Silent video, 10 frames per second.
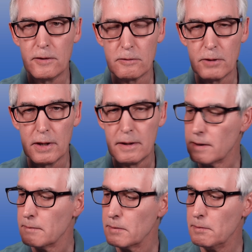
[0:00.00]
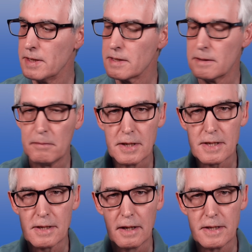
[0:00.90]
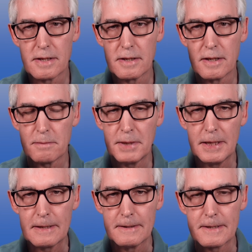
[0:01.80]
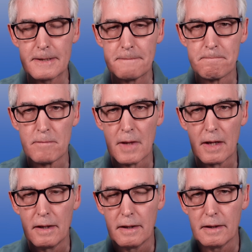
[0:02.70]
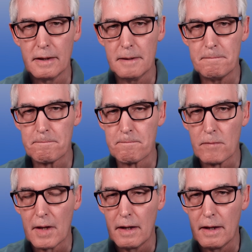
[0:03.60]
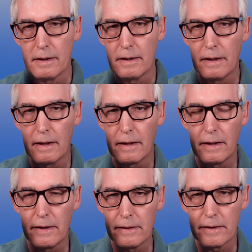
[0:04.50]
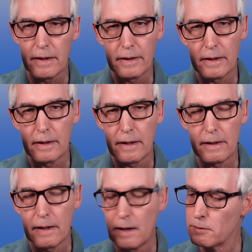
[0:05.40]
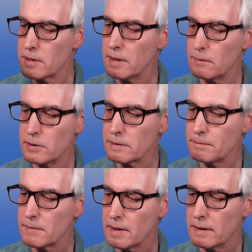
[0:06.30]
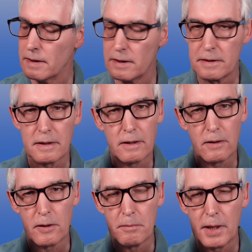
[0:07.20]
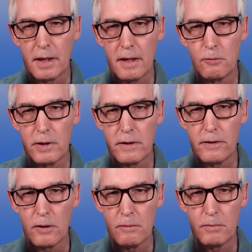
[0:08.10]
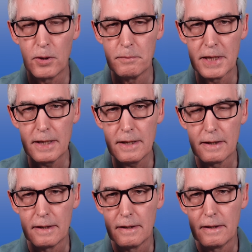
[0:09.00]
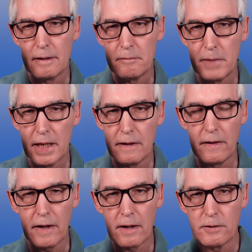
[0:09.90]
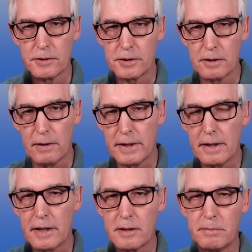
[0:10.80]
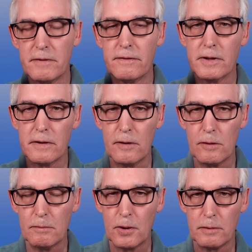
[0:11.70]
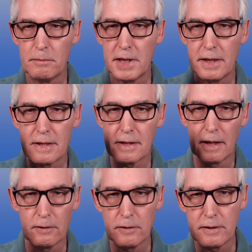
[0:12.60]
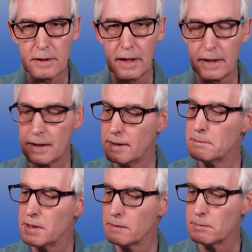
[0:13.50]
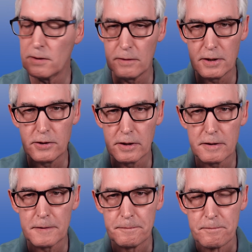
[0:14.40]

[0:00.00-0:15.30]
those were probably similar size speakers. And I would say it was as on a par with the HomePod Mini, better than the Echo Show. I did actually prefer the HomePod Mini sound slightly, but only just.